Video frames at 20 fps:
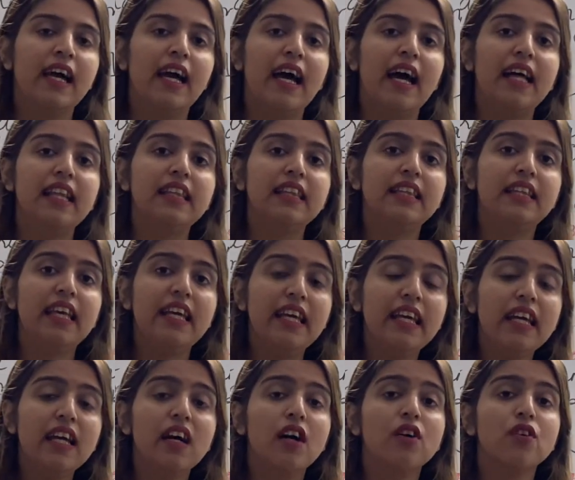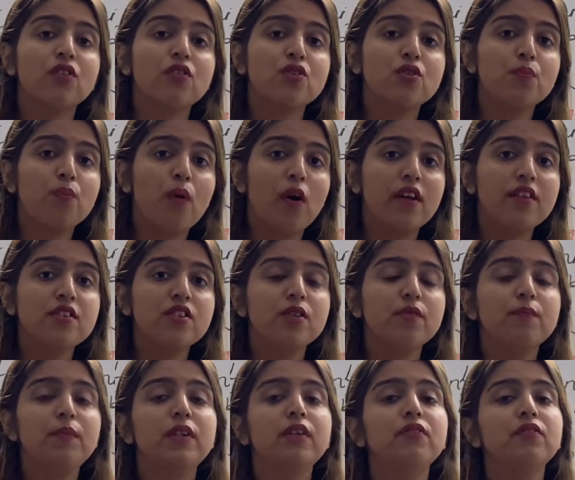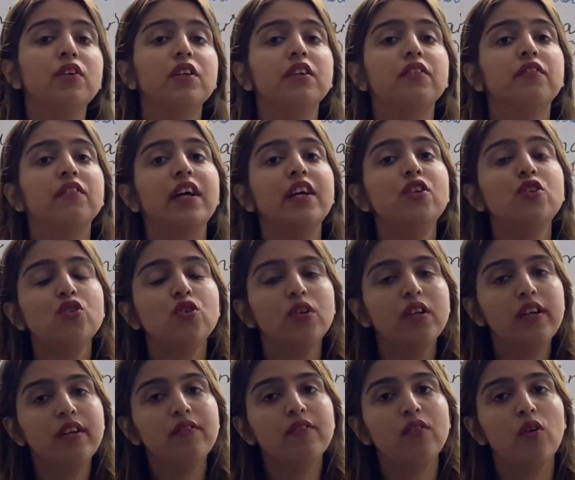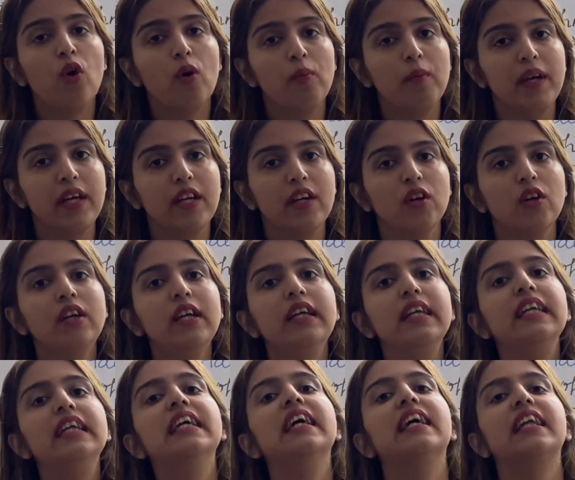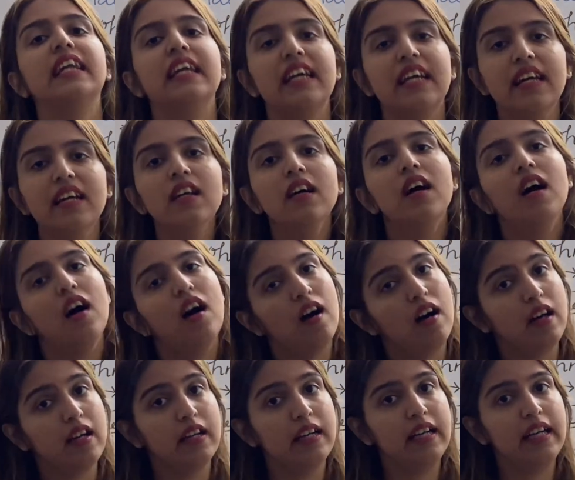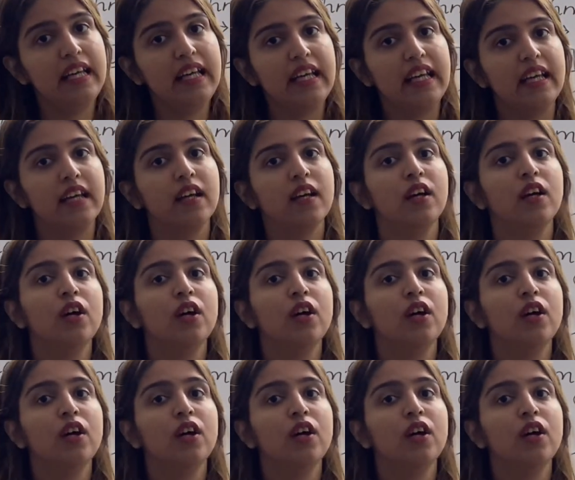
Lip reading: and they are responsible for eventually forming your DNA and RNA.